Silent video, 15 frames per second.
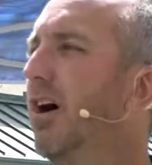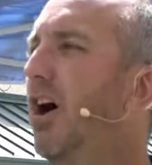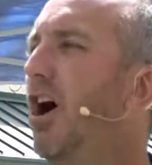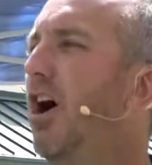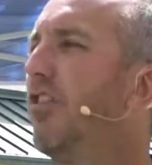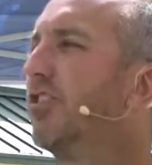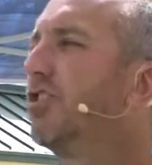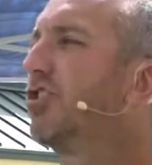All
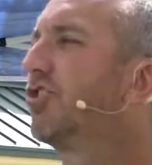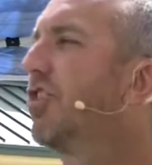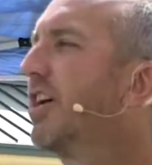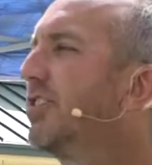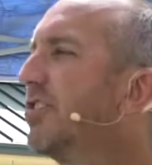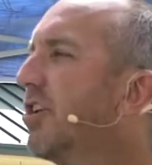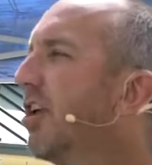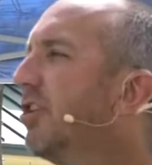the
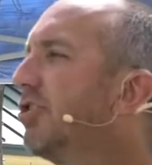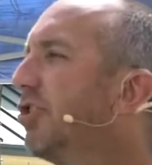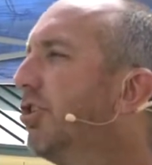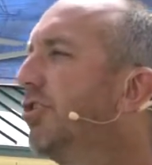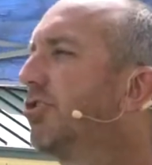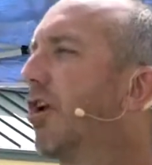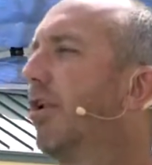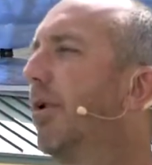stresses on our
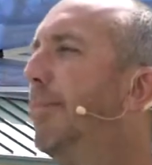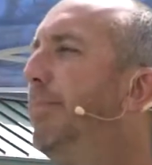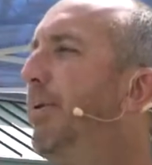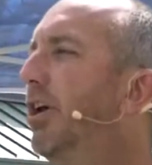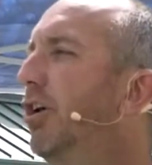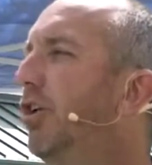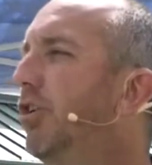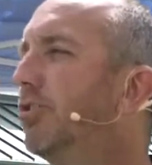shoulders, all the
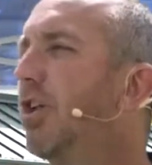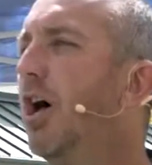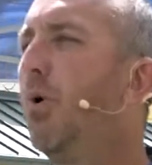bills,